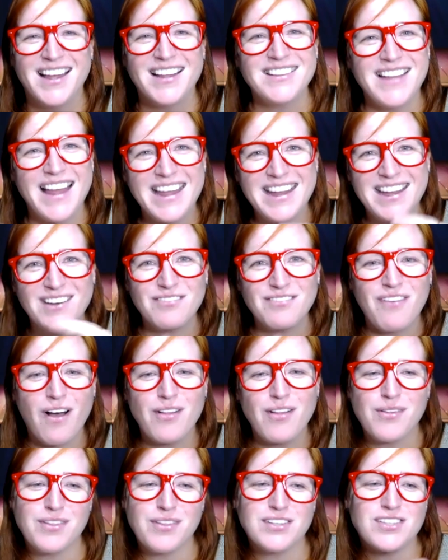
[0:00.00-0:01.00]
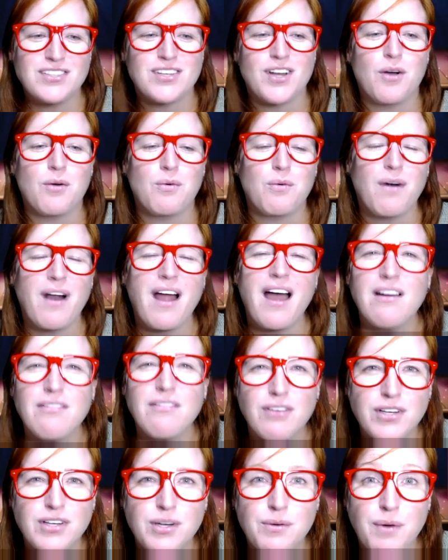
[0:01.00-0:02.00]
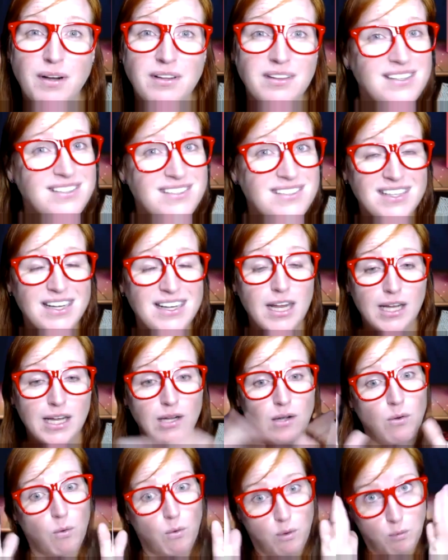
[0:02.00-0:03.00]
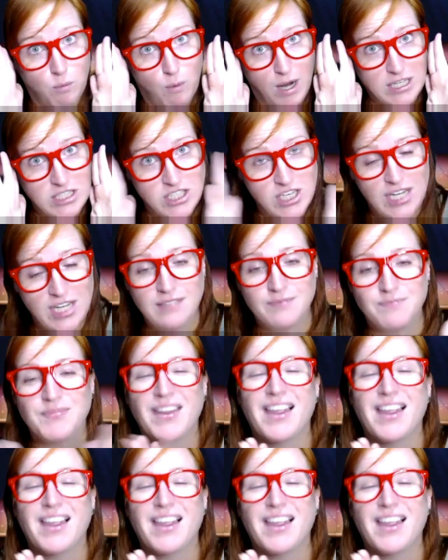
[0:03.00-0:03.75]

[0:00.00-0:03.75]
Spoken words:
Like and follow this show wherever you are listening or watching.